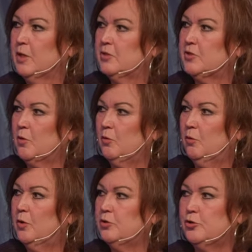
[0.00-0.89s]
So,
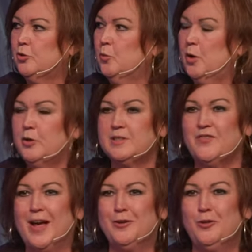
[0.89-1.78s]
Lord, your word is
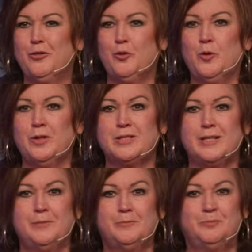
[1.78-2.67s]
final authority.